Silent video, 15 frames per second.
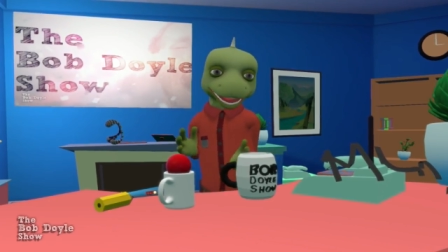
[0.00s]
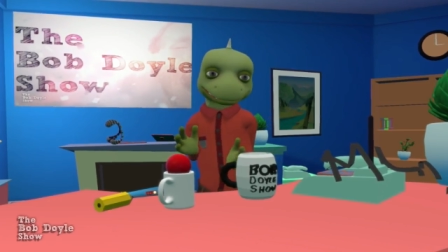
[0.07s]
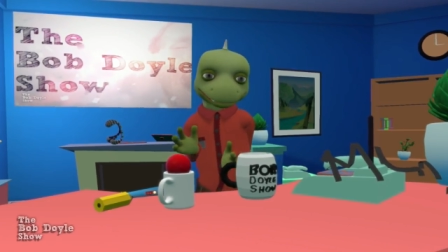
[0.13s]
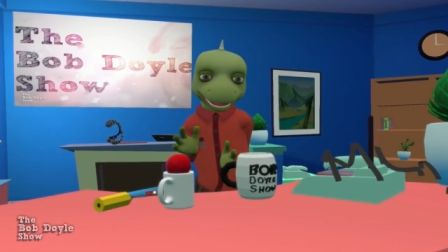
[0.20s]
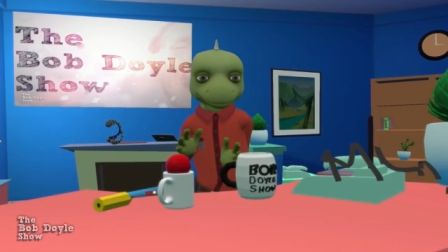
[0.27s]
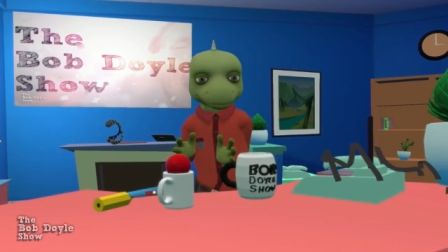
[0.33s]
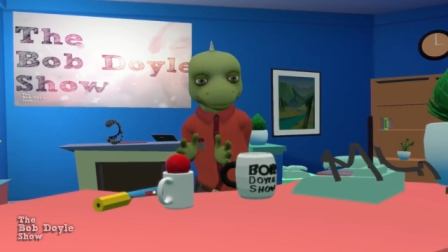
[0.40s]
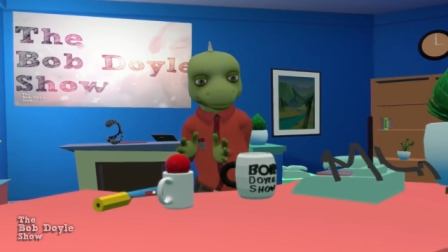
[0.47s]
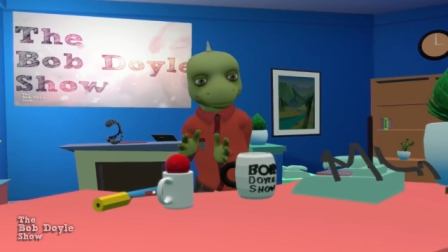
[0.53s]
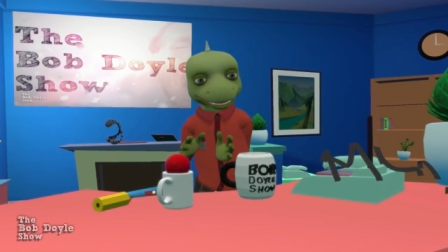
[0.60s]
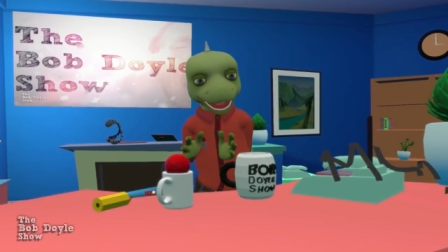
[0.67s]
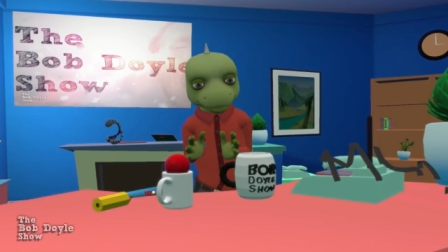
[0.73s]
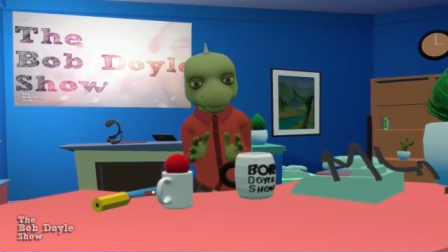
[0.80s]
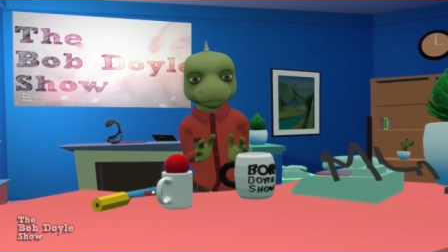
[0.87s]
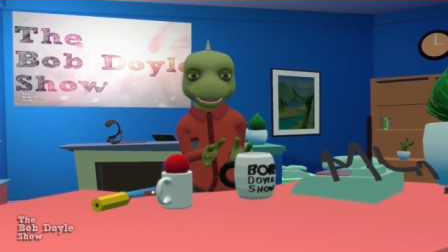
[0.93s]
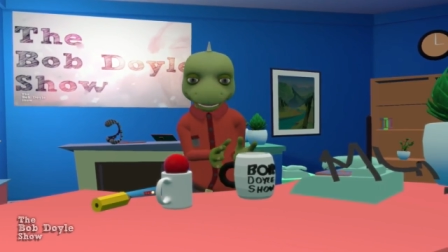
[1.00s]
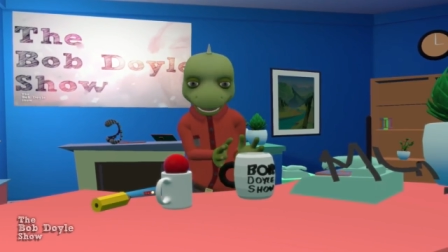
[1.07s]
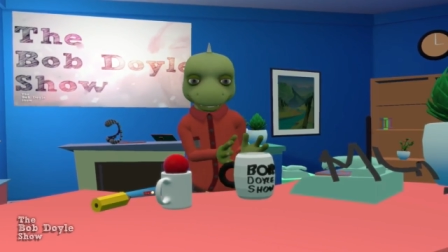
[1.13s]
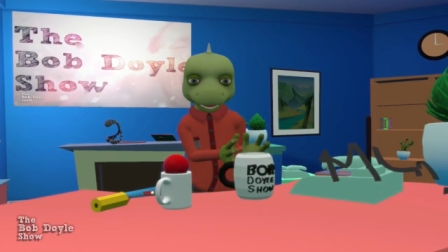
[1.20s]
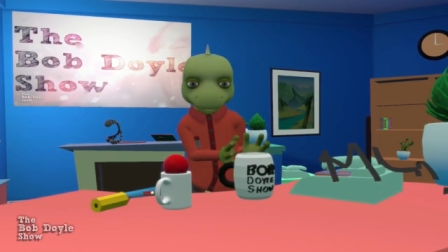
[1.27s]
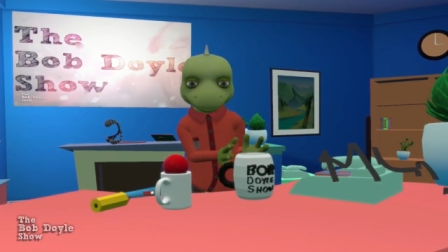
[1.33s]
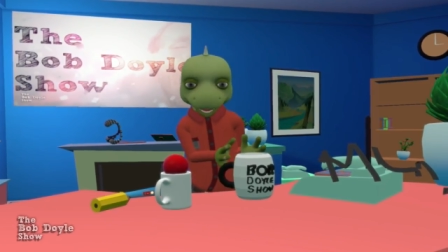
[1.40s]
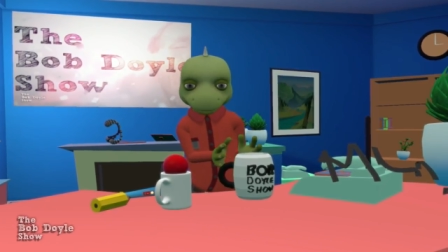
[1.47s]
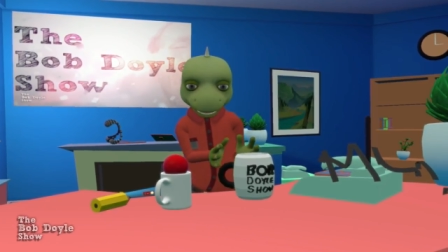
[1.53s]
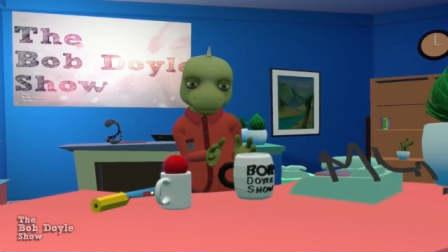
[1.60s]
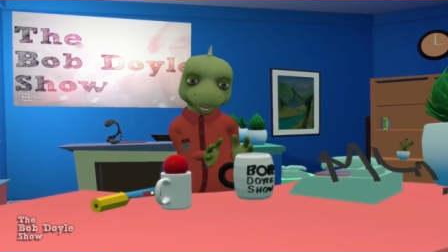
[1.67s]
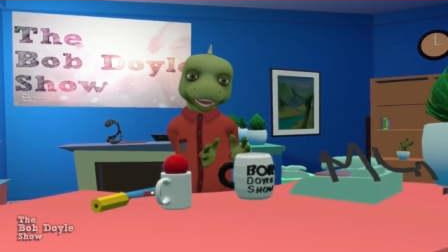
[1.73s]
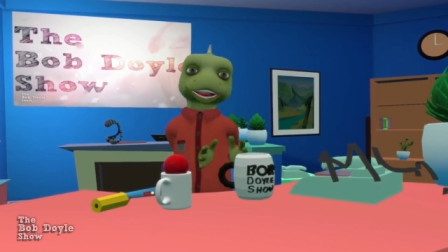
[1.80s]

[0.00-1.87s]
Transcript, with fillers: So I'm going to have to do something a little awkward